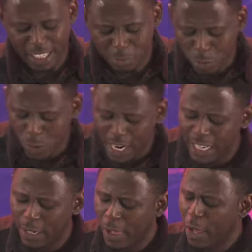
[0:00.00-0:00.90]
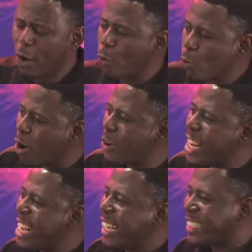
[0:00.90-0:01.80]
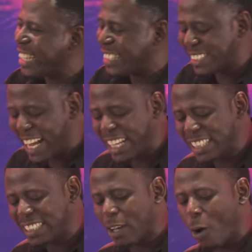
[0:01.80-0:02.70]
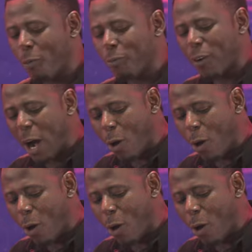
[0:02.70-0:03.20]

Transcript: Number one, worry is a sense of